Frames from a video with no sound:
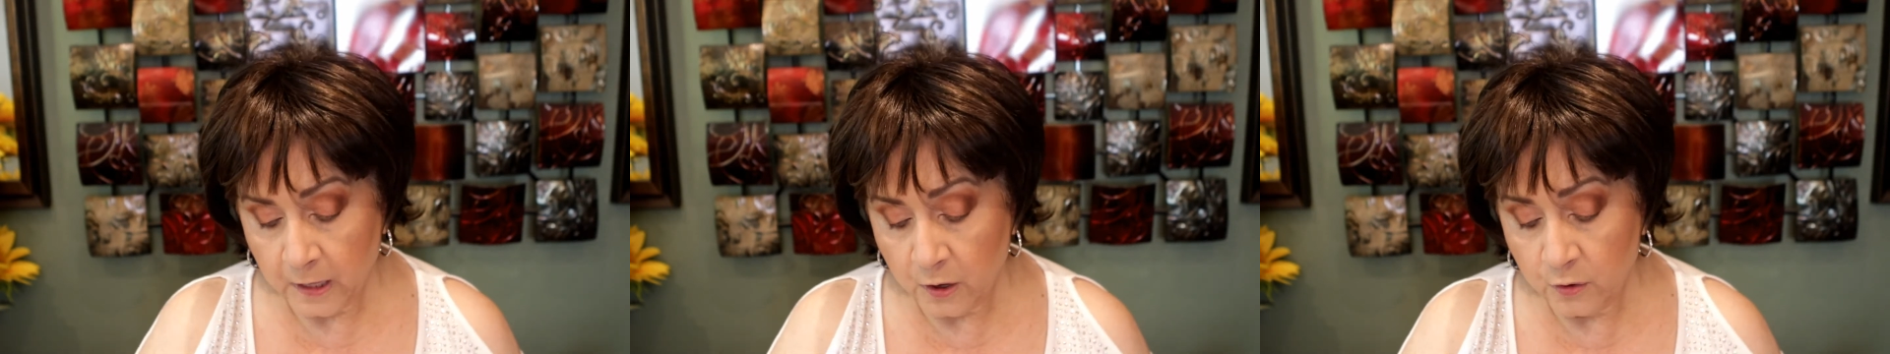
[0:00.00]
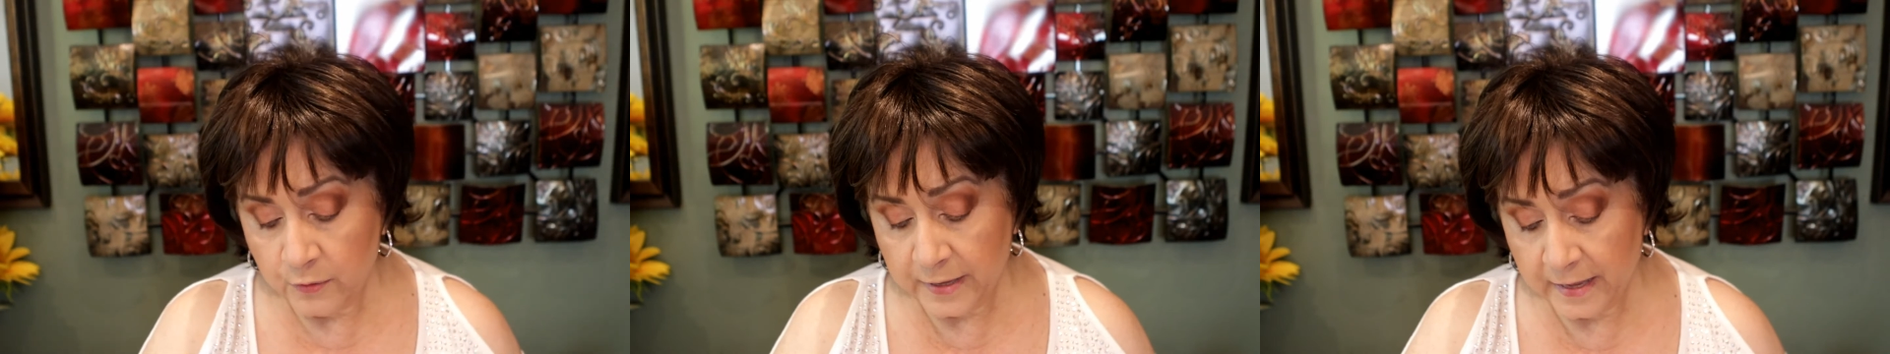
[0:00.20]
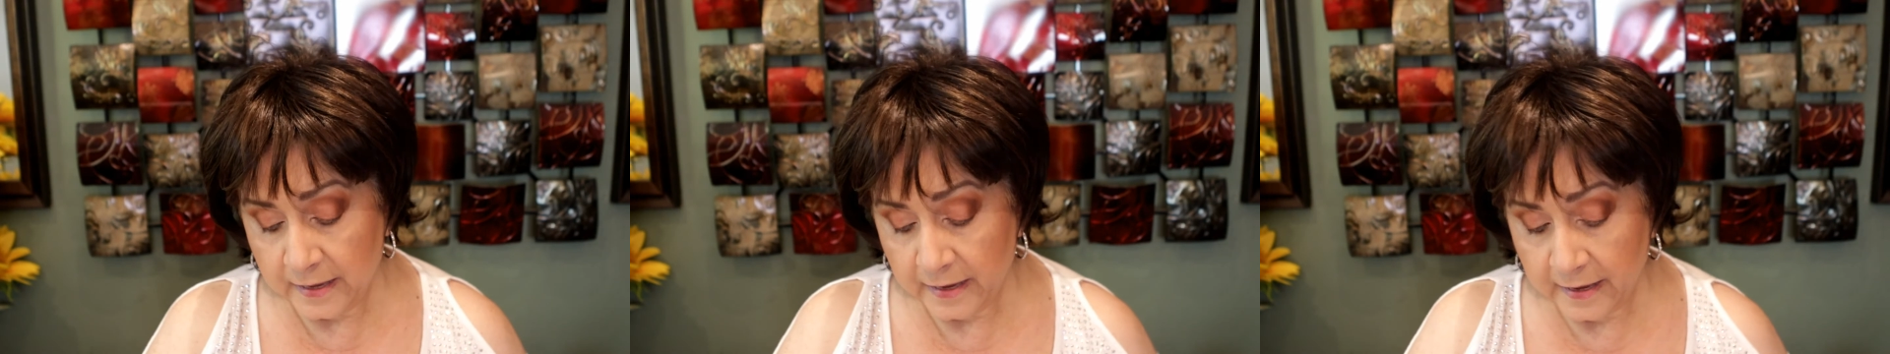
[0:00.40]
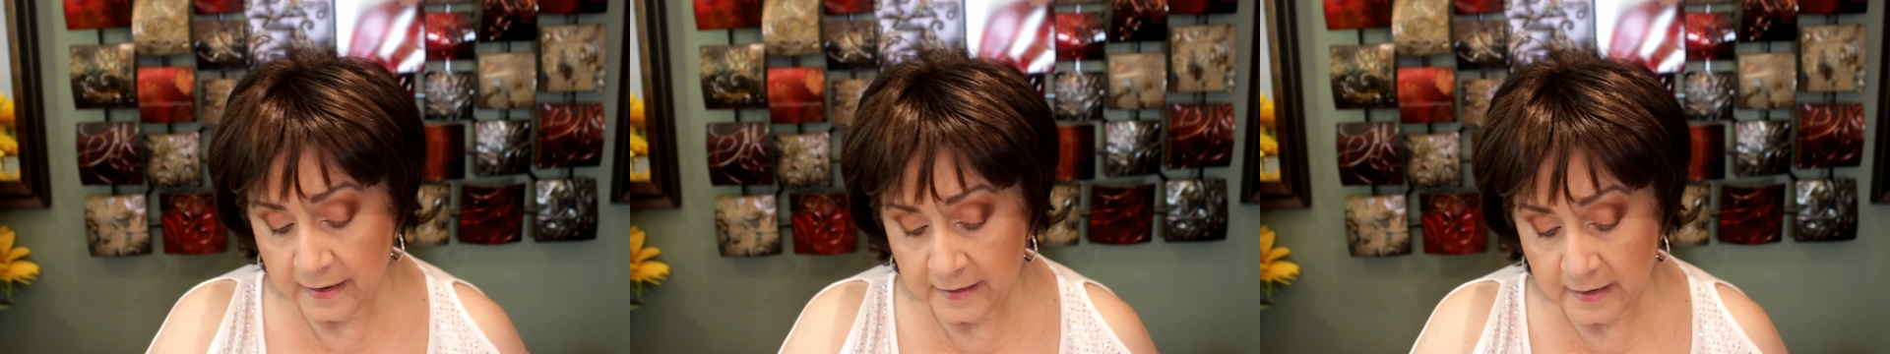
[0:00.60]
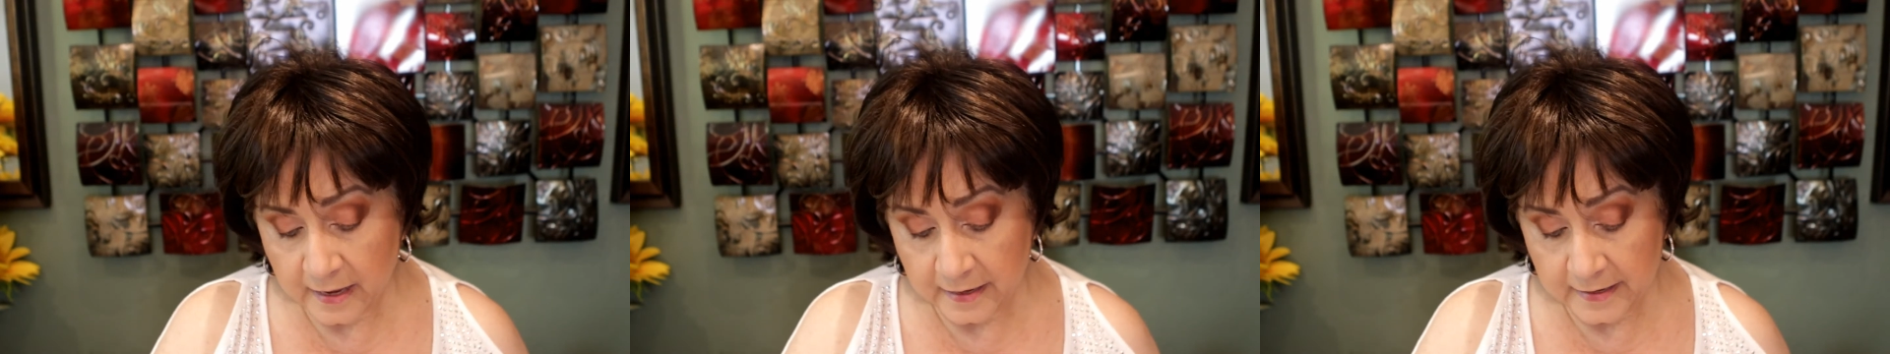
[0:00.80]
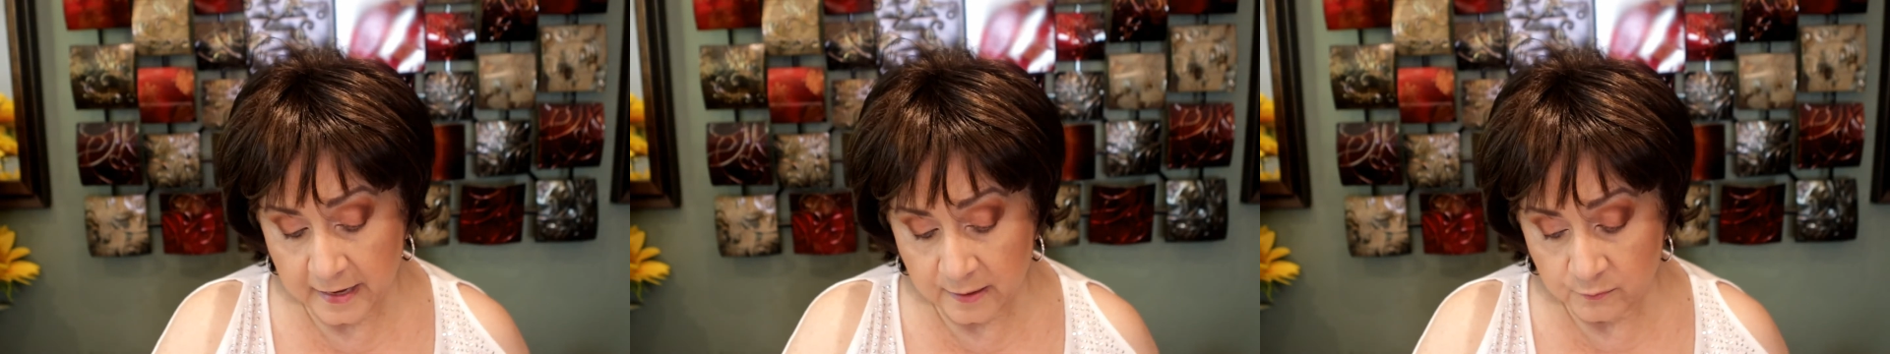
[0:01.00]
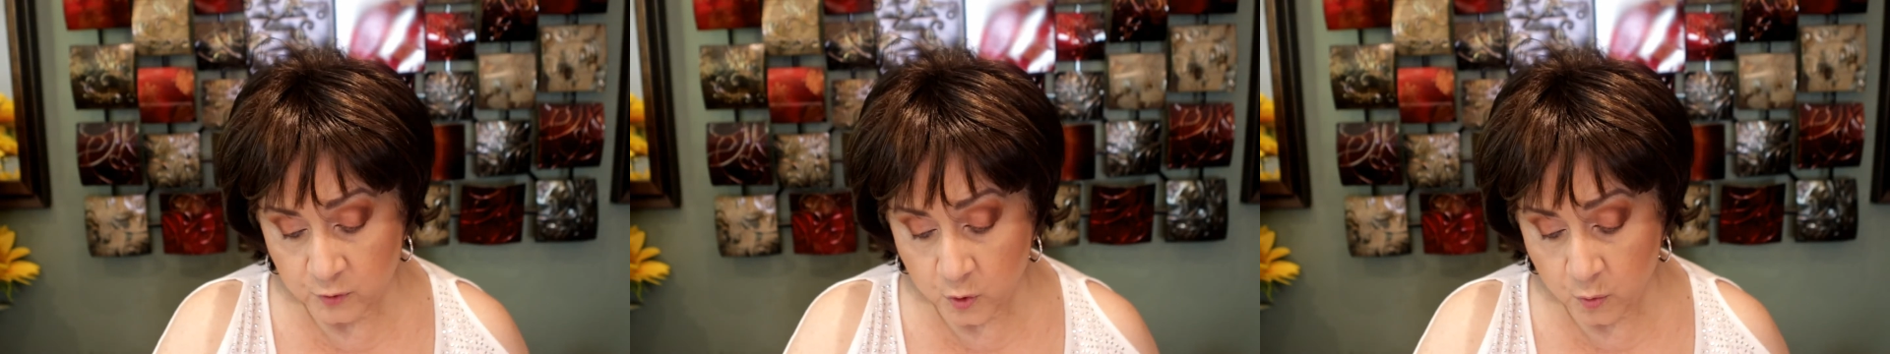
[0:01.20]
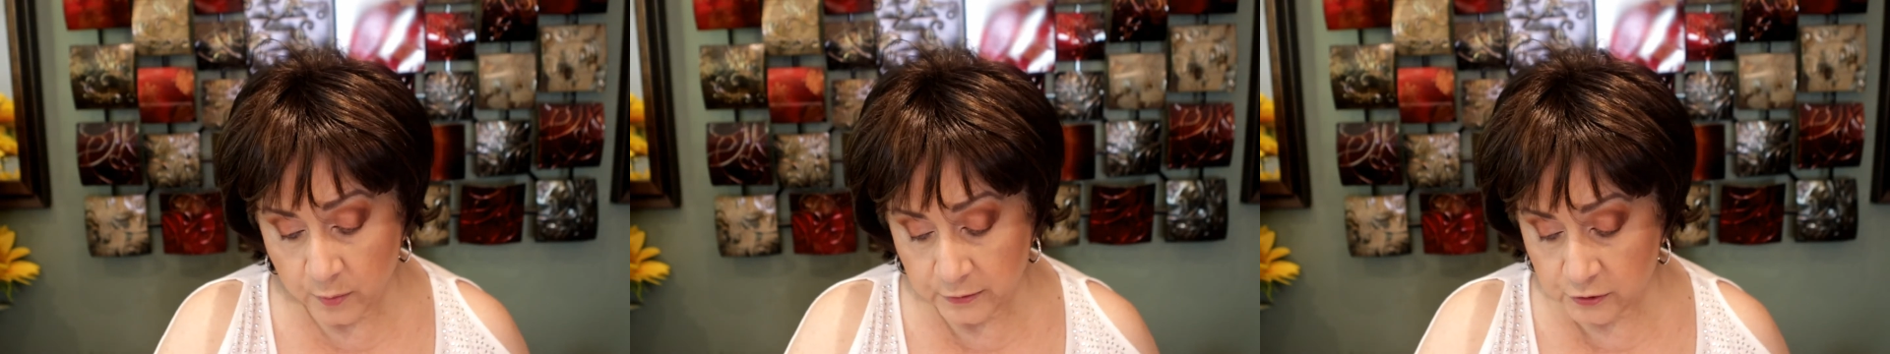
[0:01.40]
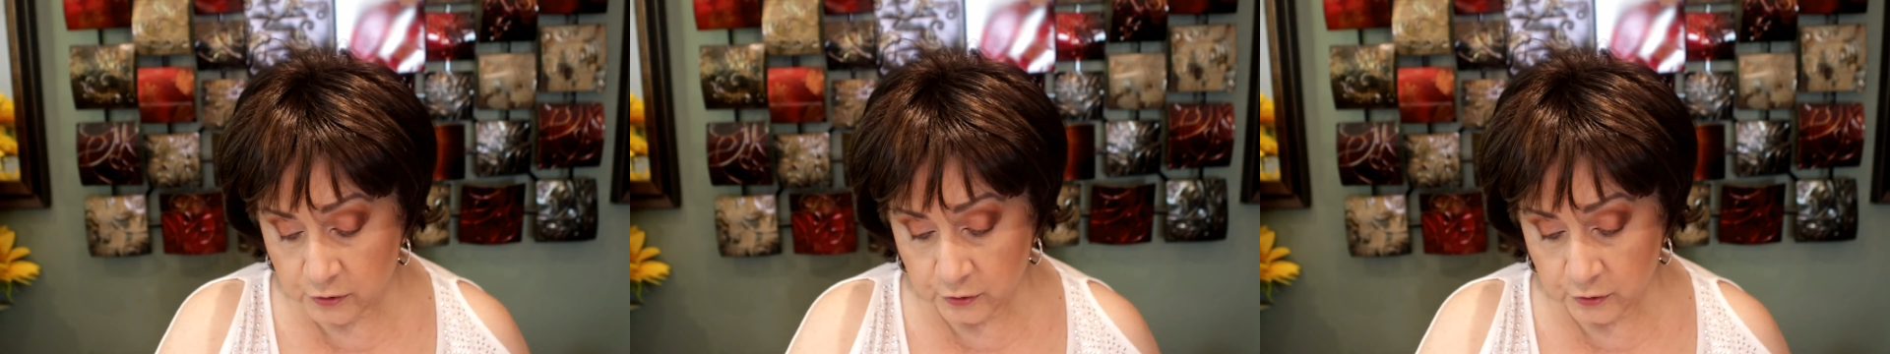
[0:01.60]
Okay, and I am going